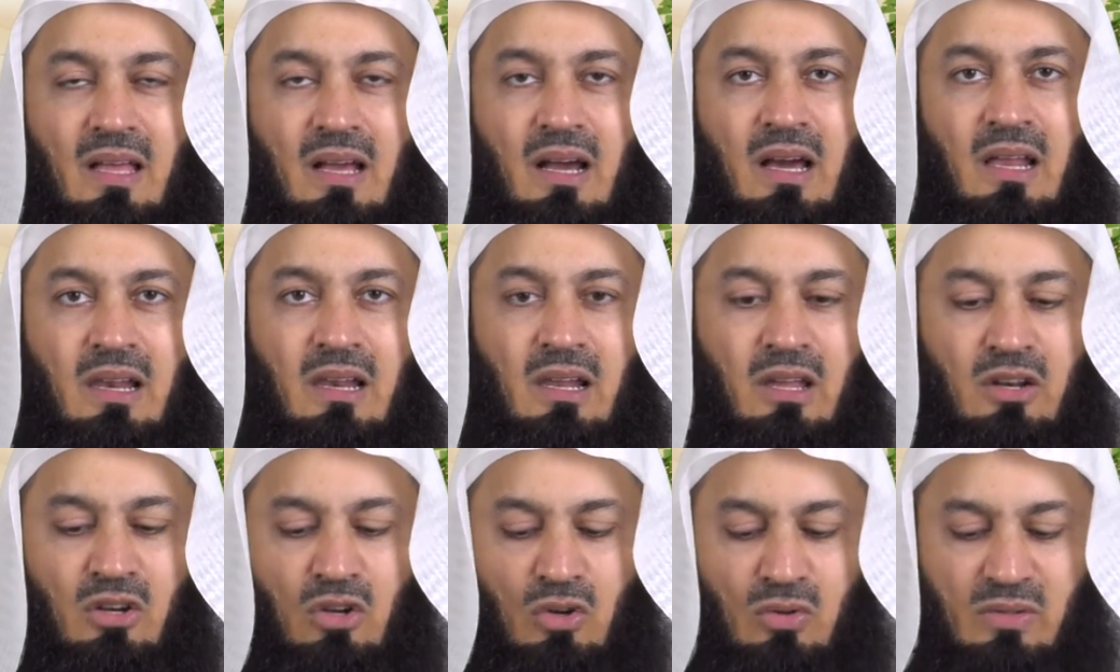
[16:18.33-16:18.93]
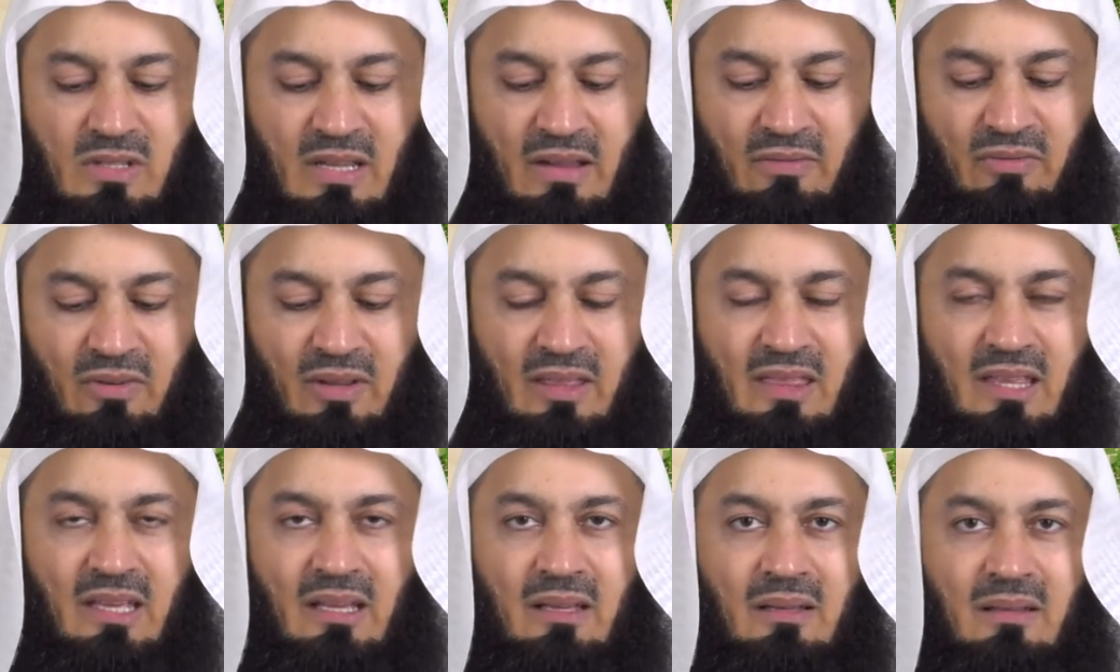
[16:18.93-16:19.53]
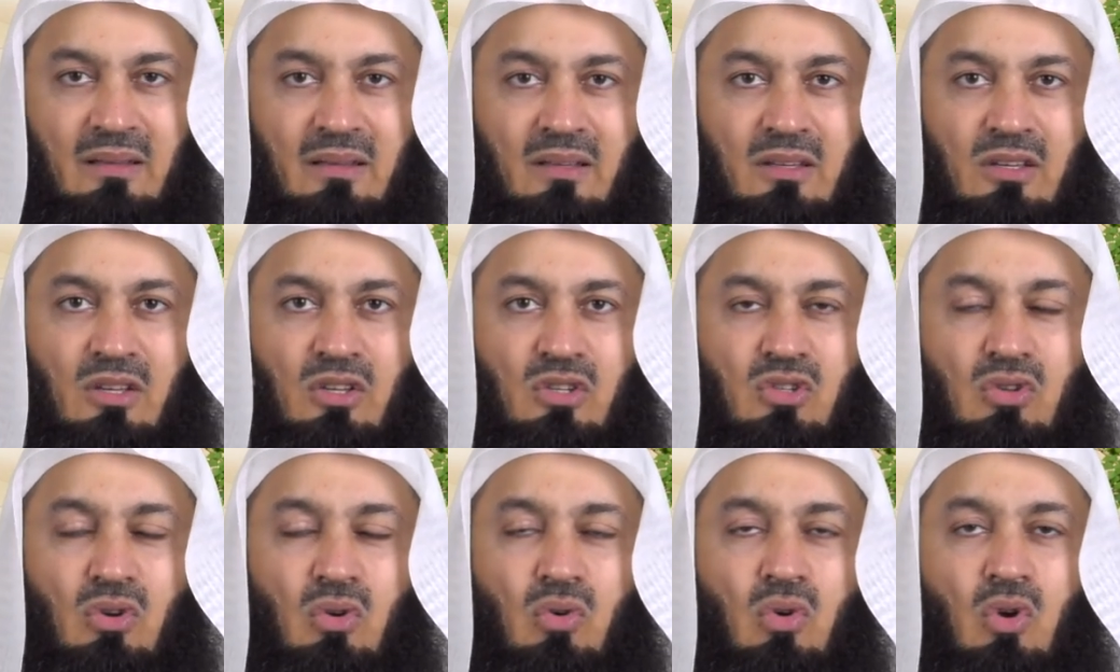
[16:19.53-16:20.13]
Allah knows everything.
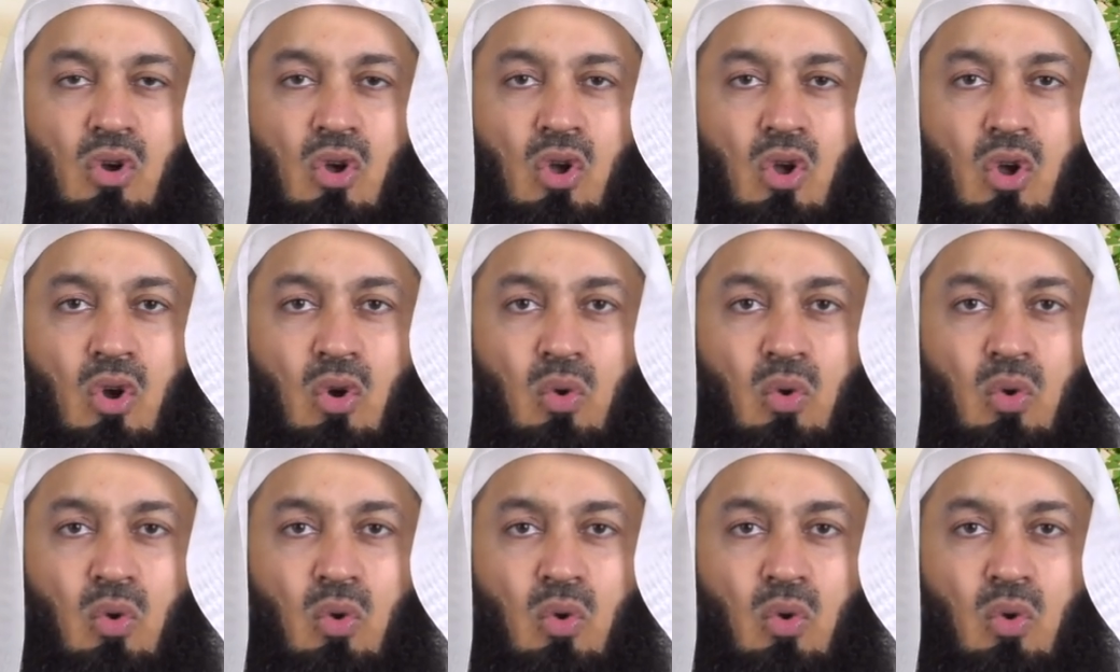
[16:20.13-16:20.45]
So,